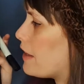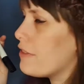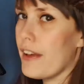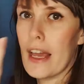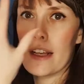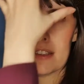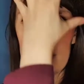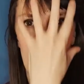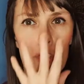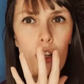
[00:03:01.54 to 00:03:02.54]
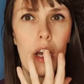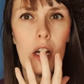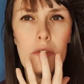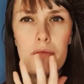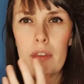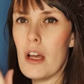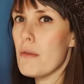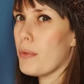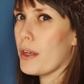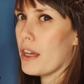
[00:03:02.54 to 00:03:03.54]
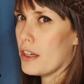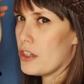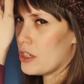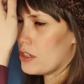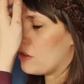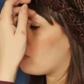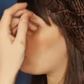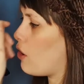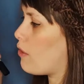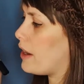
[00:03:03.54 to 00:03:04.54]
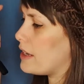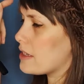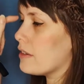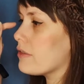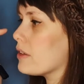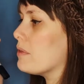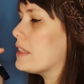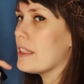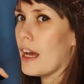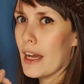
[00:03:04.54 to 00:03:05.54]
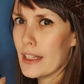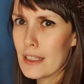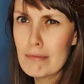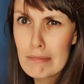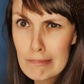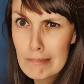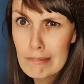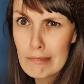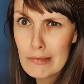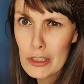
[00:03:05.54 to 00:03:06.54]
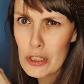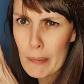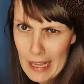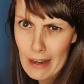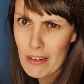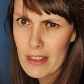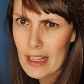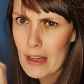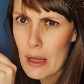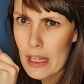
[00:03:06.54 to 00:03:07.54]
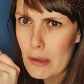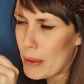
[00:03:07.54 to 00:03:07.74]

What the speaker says: face straight on, but you're going to draw it from the side just to make everything a little bit